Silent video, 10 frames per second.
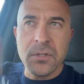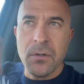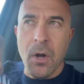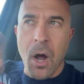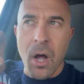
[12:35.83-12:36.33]

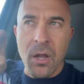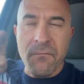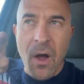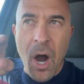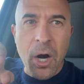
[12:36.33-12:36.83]
all of
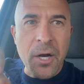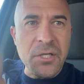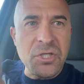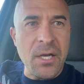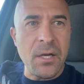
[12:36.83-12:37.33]
our
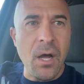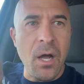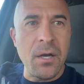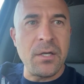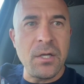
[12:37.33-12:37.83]
agenda
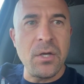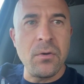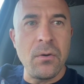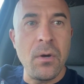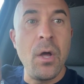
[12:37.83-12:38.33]
onto
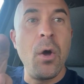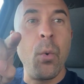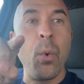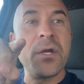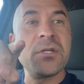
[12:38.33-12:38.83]
you,
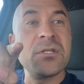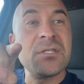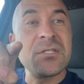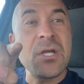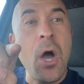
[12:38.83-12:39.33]
which is
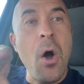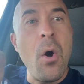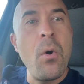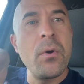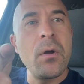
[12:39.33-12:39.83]
its
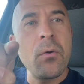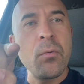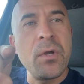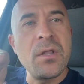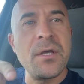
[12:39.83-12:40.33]
own
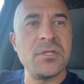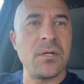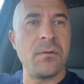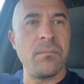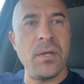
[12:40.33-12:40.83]

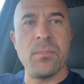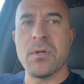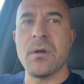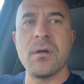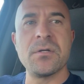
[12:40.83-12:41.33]
religion. People
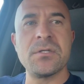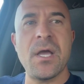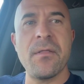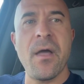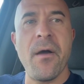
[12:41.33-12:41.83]
don't
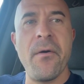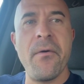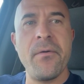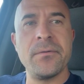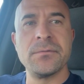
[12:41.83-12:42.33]
understand that.
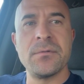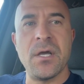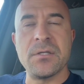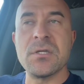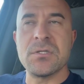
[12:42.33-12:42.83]

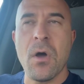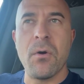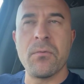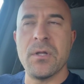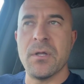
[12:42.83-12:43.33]
It's its
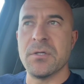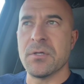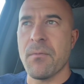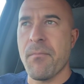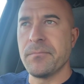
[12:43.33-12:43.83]
own
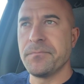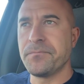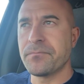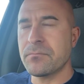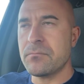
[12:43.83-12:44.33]
religion.
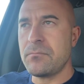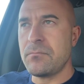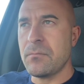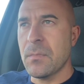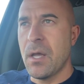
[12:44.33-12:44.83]

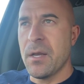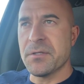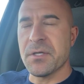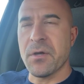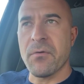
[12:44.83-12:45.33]
And
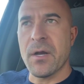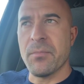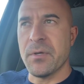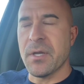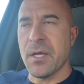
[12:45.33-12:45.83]
it's
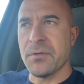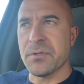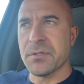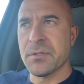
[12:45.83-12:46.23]
incredibly dangerous.